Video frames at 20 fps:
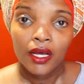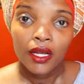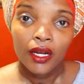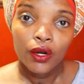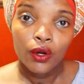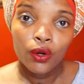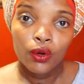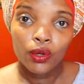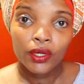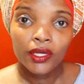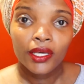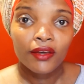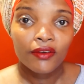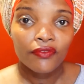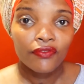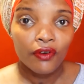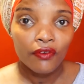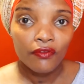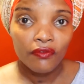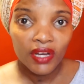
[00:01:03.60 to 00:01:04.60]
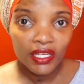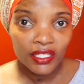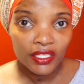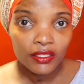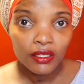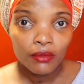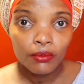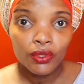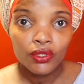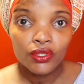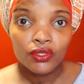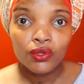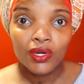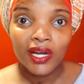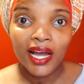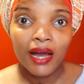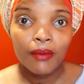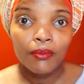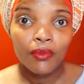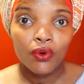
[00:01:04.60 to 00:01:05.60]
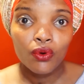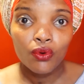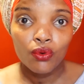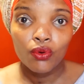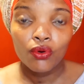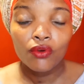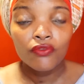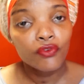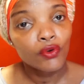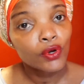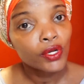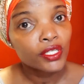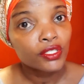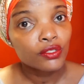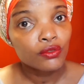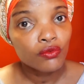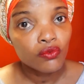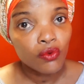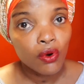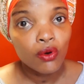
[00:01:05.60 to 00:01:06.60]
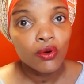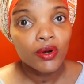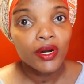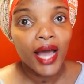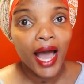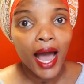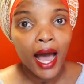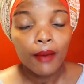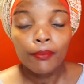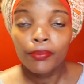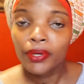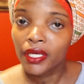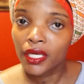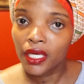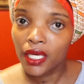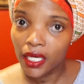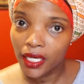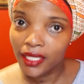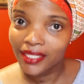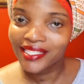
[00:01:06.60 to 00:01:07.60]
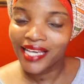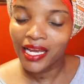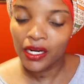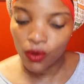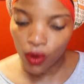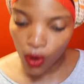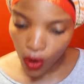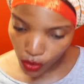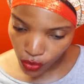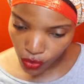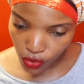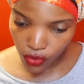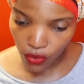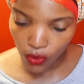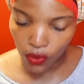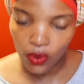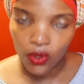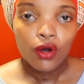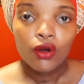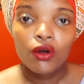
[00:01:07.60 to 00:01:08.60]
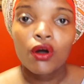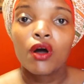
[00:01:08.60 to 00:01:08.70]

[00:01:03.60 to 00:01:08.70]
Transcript: looking for vegetables to come cook for his grown-up kids and also